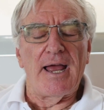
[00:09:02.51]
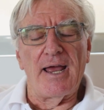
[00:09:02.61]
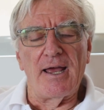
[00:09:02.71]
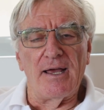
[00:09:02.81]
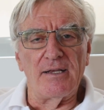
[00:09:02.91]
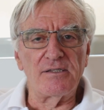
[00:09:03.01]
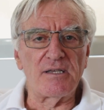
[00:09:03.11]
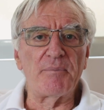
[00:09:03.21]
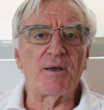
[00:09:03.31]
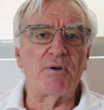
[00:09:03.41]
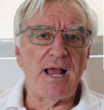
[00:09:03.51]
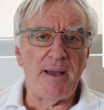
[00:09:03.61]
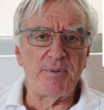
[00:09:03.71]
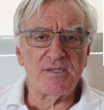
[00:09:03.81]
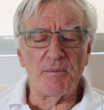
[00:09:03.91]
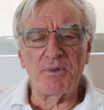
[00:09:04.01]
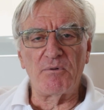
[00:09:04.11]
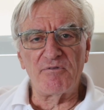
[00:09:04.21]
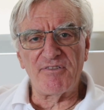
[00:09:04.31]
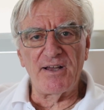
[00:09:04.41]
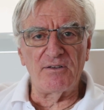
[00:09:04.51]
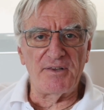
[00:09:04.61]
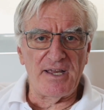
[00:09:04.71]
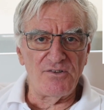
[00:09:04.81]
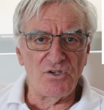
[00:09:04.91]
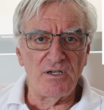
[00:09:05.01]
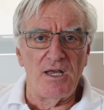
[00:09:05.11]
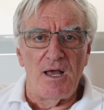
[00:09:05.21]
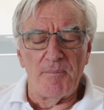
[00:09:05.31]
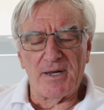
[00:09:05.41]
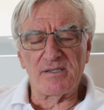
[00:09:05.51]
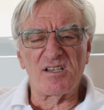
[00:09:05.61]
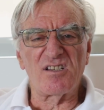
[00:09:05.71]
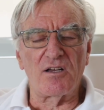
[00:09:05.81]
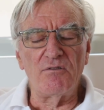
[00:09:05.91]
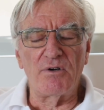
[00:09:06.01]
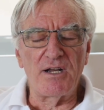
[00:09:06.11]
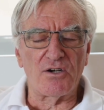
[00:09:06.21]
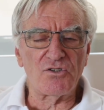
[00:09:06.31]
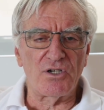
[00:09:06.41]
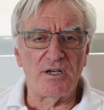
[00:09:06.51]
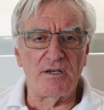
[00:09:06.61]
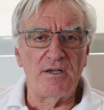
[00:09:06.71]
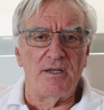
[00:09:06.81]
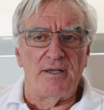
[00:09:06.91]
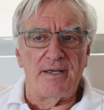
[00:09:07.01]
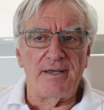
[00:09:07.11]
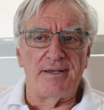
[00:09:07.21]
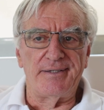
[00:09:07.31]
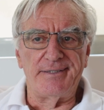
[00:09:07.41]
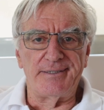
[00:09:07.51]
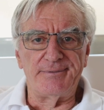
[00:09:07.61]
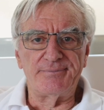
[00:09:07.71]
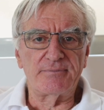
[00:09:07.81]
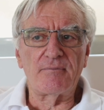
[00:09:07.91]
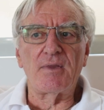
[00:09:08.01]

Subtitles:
and something would happen, something would fail in the engine because of sudden reduction in